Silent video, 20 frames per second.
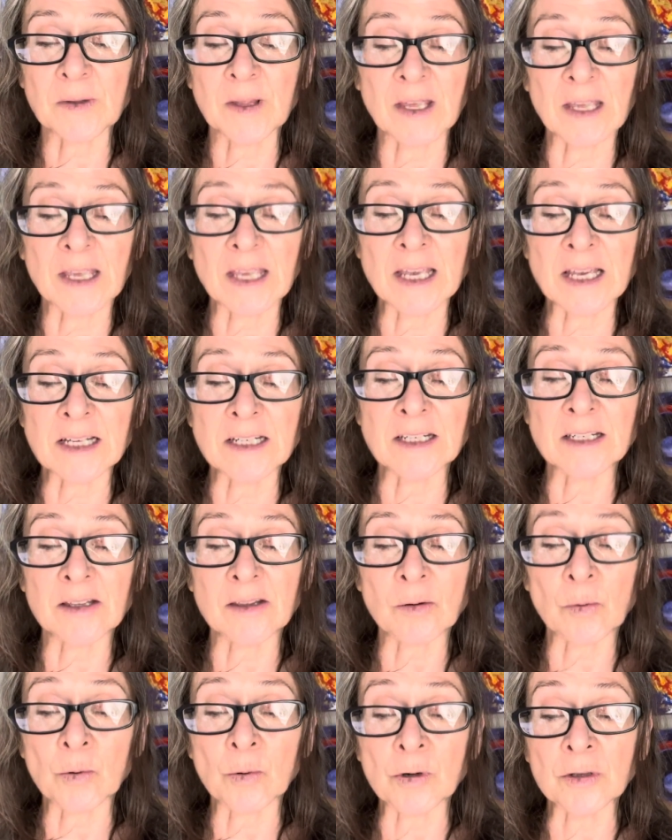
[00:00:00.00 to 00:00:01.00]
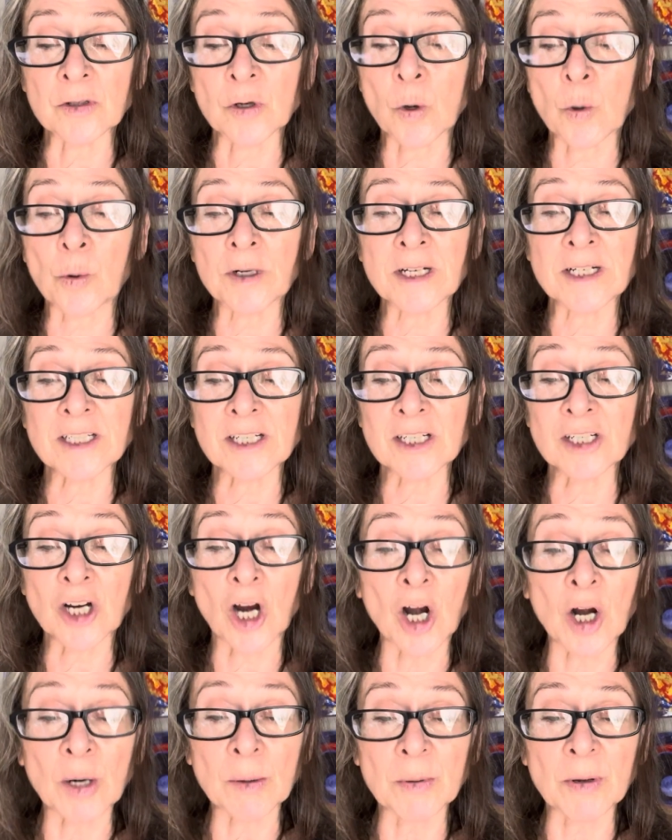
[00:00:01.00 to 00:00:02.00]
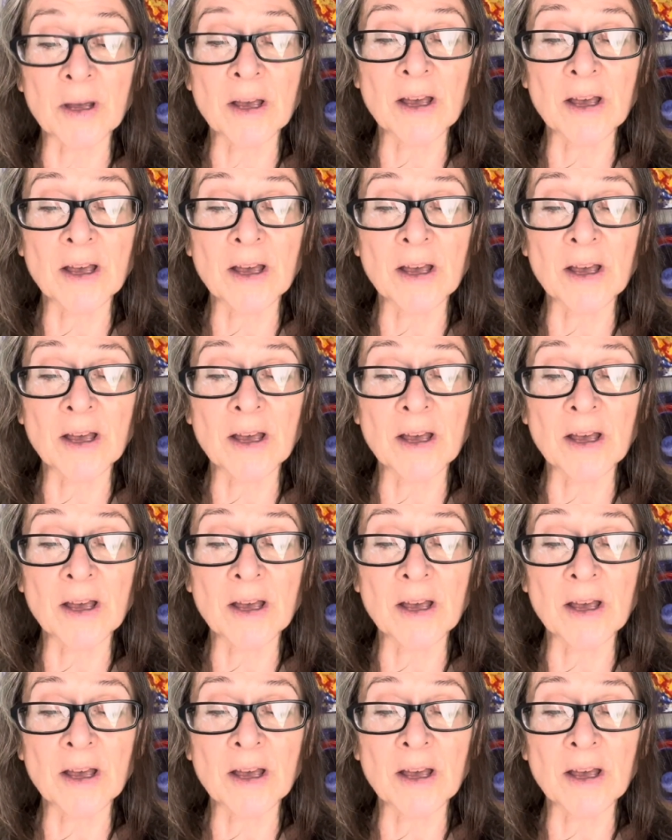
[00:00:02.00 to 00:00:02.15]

and The World According to Garp.